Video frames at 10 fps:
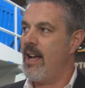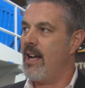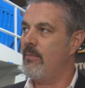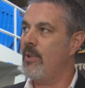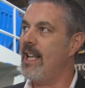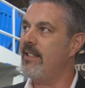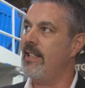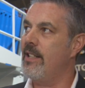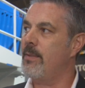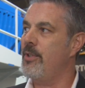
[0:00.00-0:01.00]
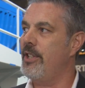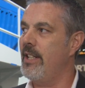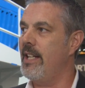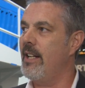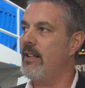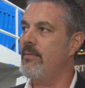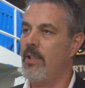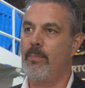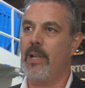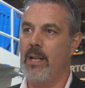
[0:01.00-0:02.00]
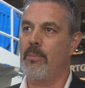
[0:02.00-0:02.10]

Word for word: And when they see this machine here, they're pretty